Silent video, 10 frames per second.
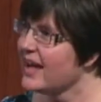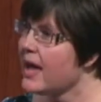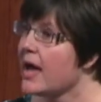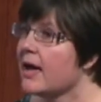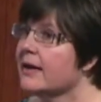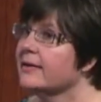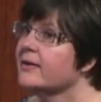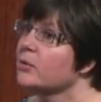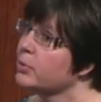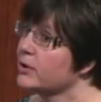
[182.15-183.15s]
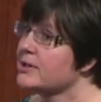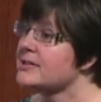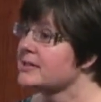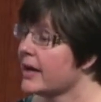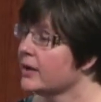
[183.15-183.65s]
And the
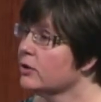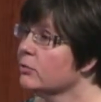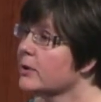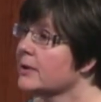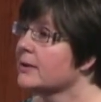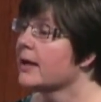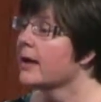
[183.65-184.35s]
burden's lighter when